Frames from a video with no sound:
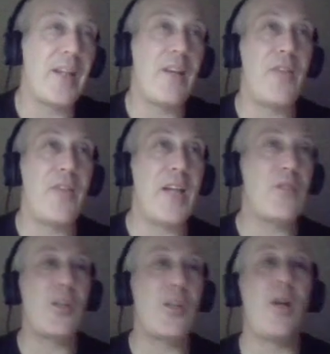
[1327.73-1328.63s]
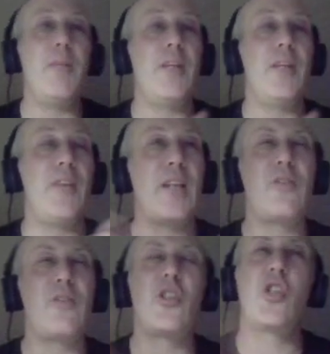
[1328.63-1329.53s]
Thanks for coming in. Thanks for
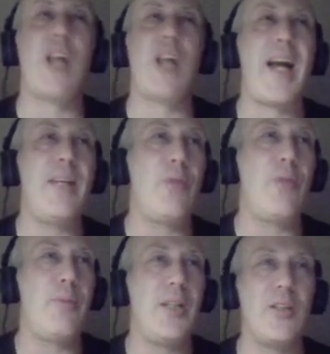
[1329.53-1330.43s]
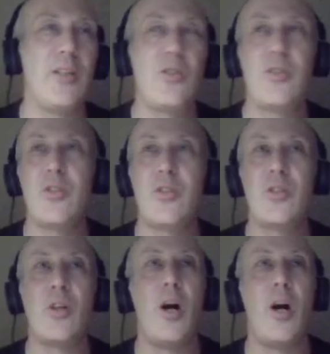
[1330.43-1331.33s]
chatting with me in the
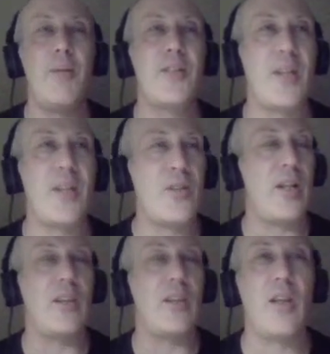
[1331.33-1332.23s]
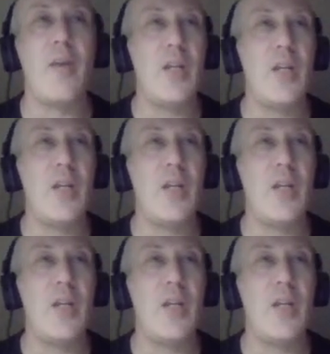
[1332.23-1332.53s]
comment section. I love it.